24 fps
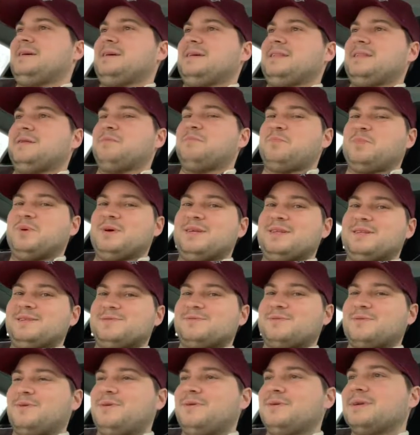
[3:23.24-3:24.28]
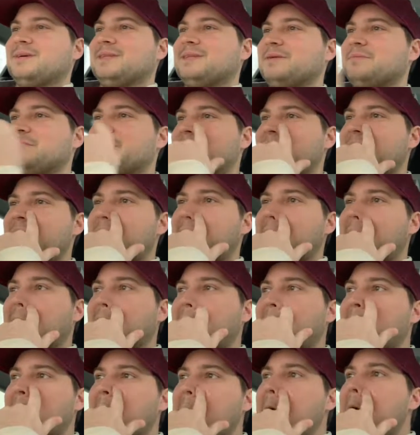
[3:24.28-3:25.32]
The pin's rolling in the back.
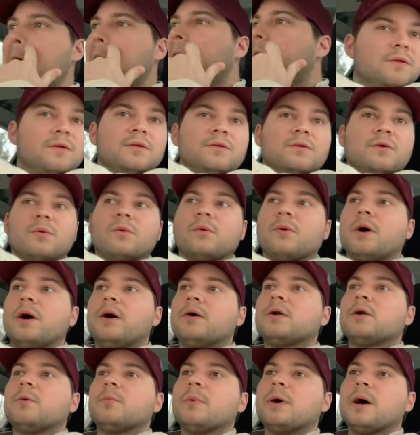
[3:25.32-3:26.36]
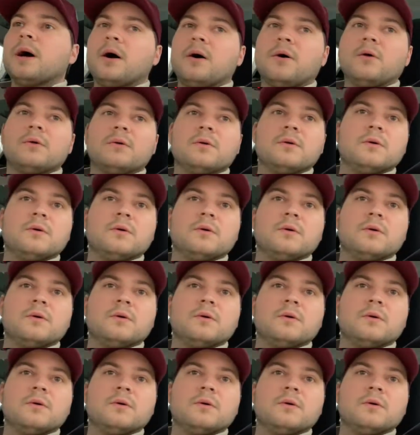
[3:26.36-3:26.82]
It's a roundabout.